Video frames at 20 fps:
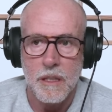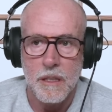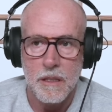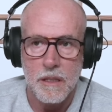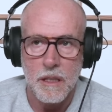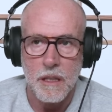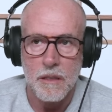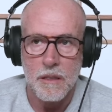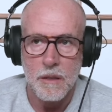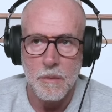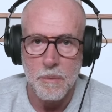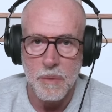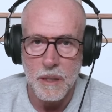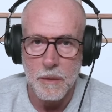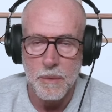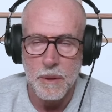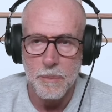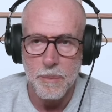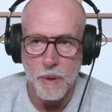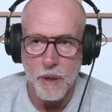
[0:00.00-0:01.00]
he says to
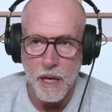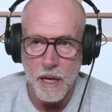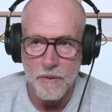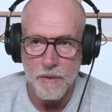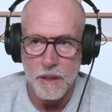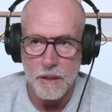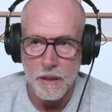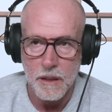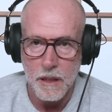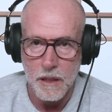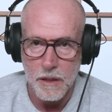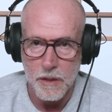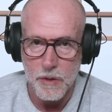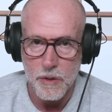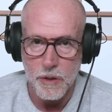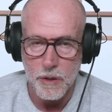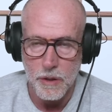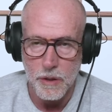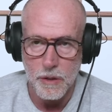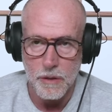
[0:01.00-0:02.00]
Bibi privately on a
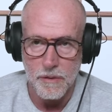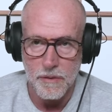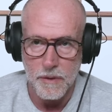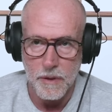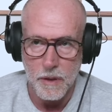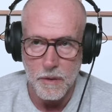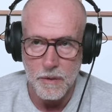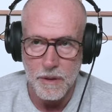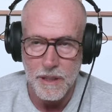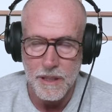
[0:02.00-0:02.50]
secure phone.